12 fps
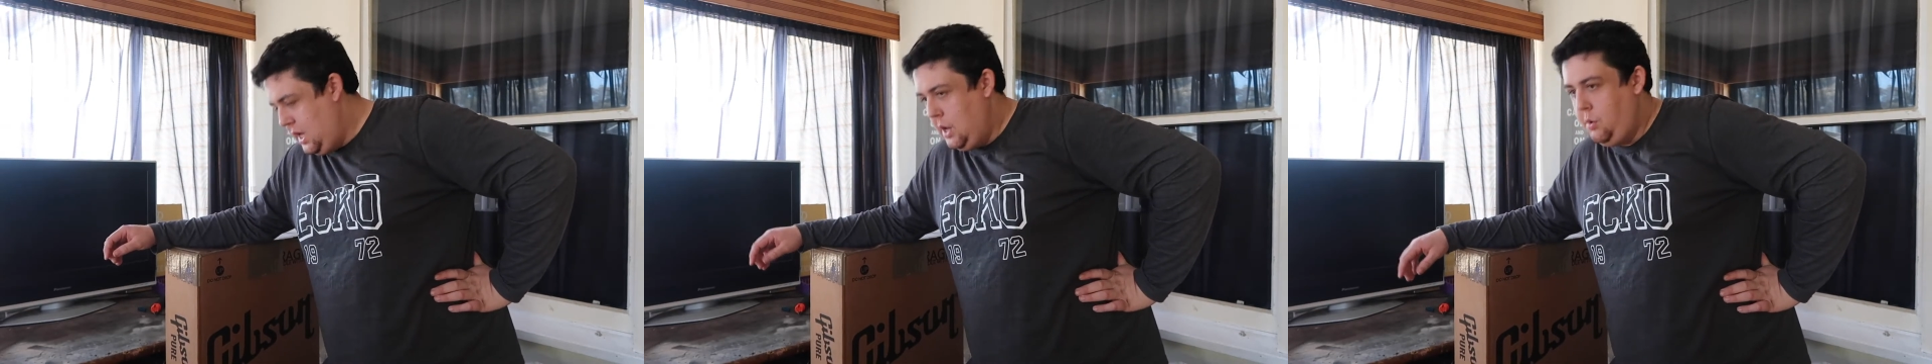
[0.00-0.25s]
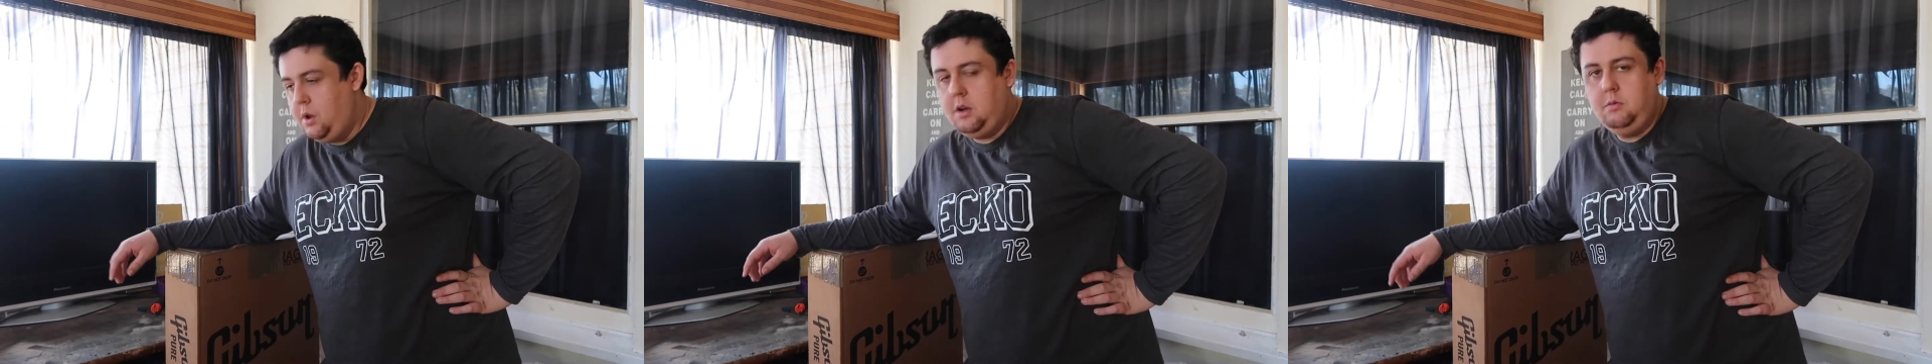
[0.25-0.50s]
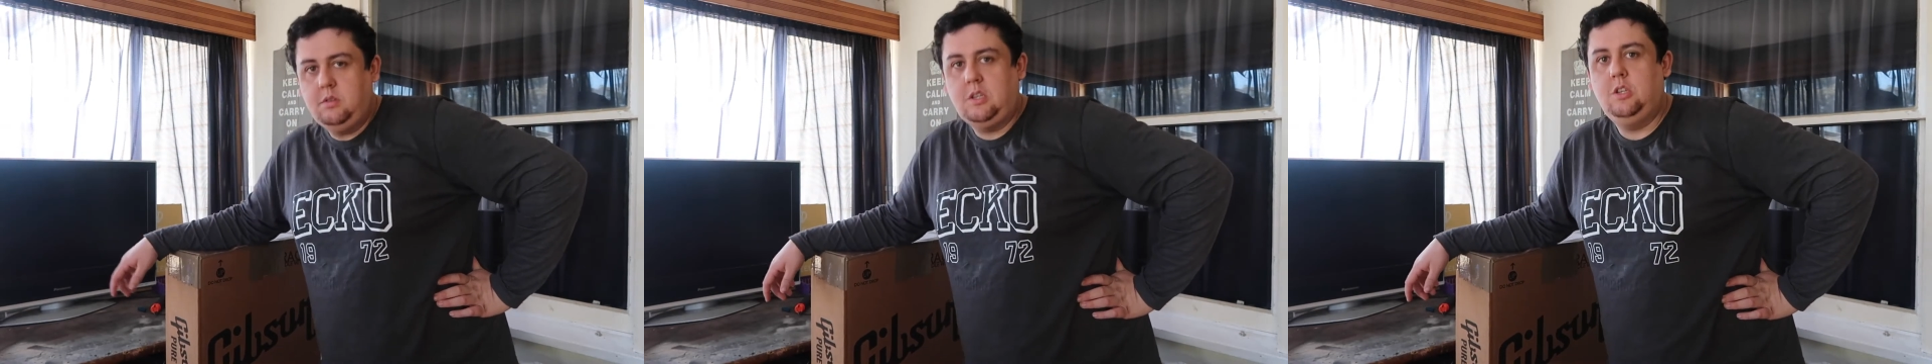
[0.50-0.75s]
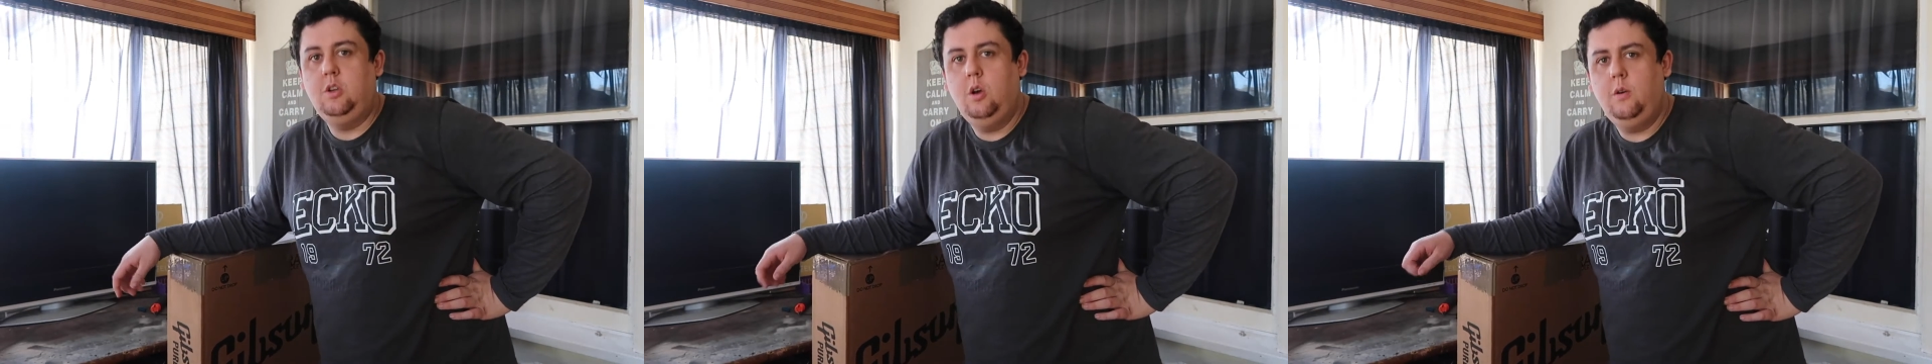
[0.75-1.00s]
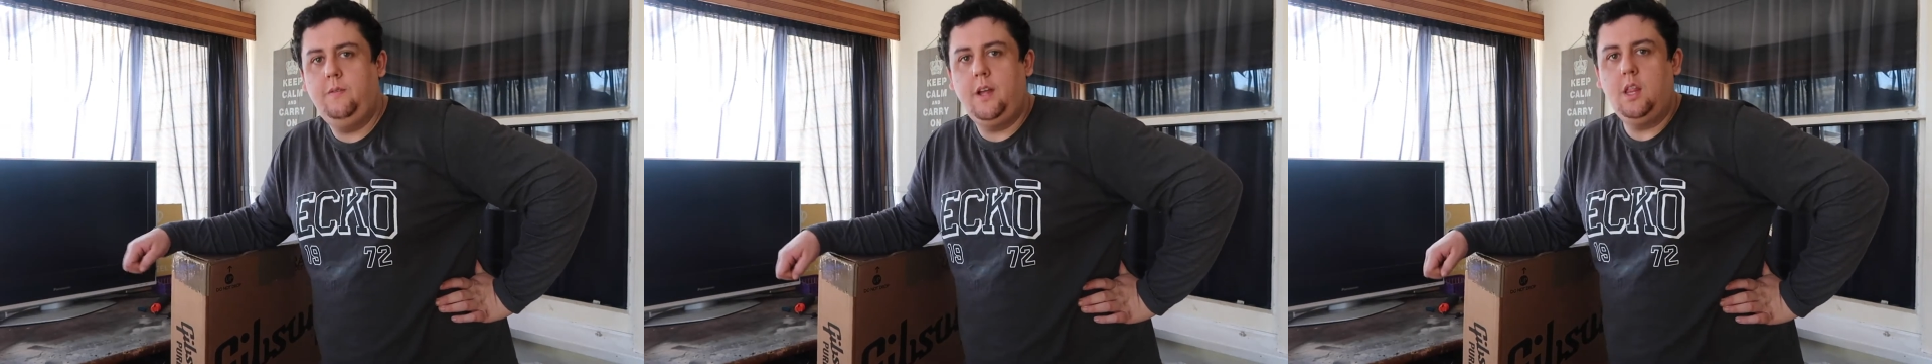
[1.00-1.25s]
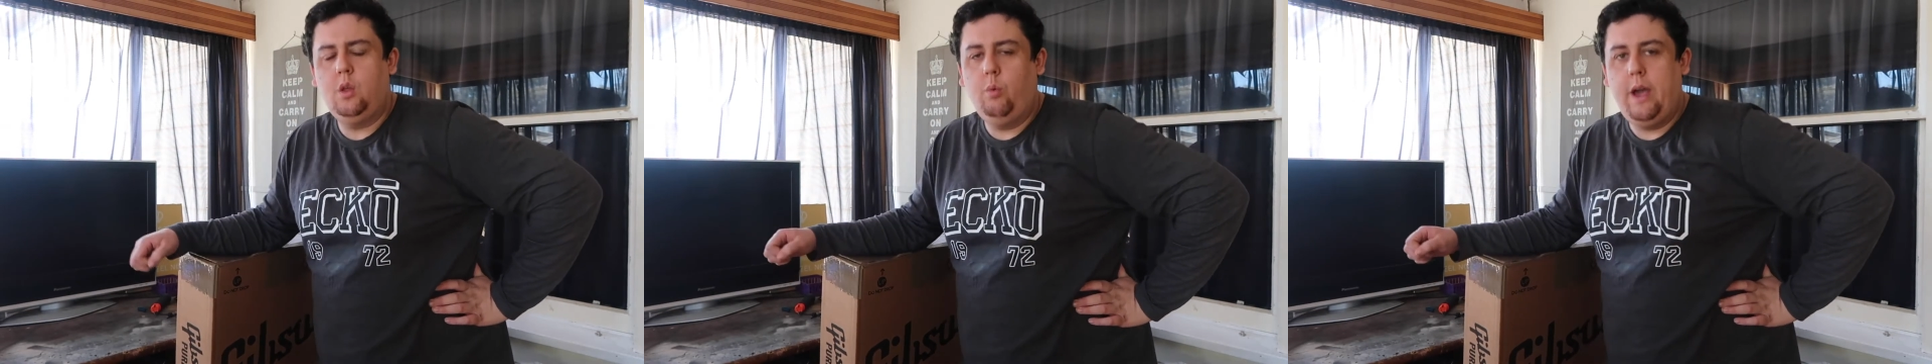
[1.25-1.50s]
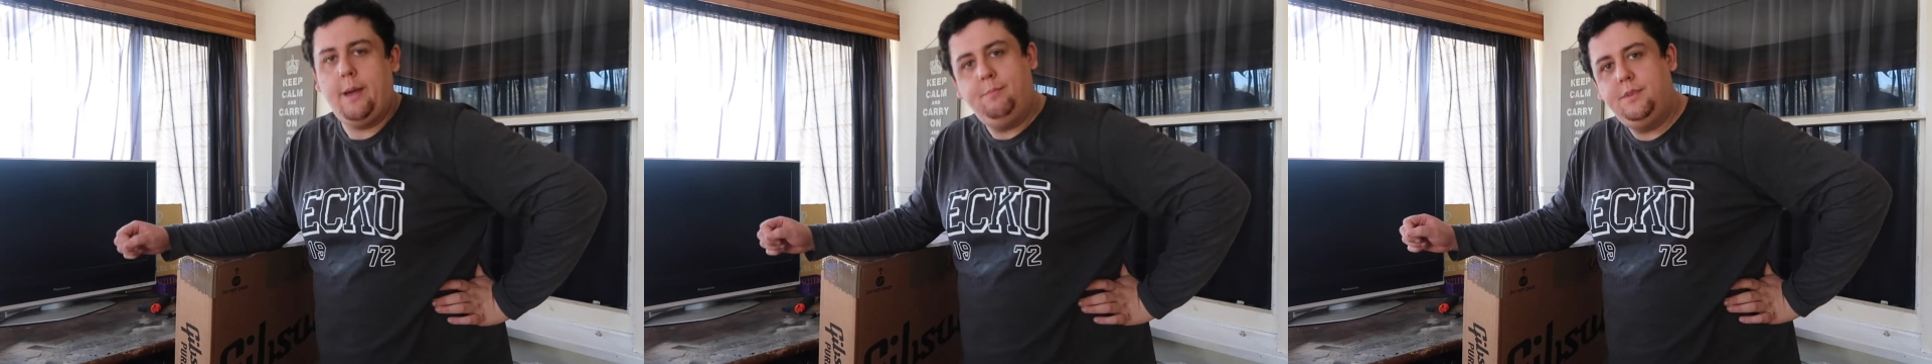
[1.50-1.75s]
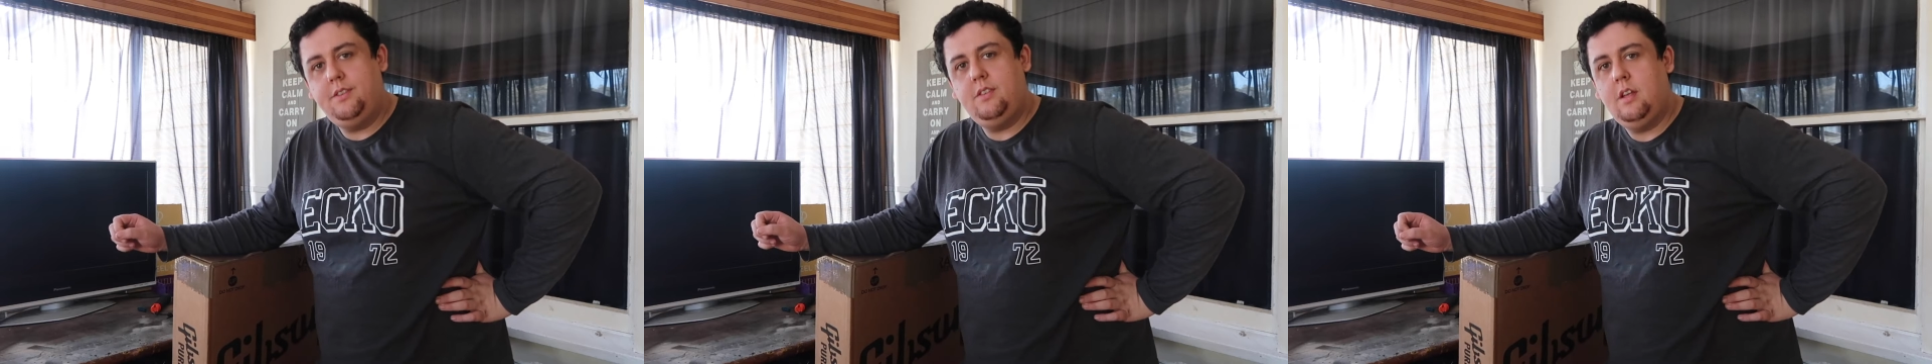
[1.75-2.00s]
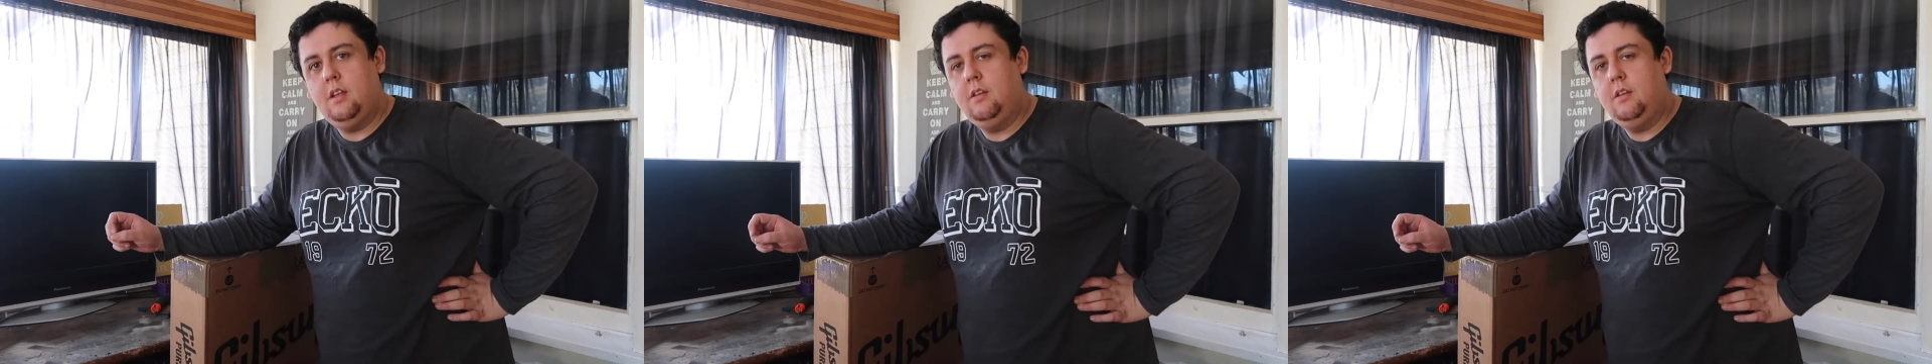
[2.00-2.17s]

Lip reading: when I was surfing the webs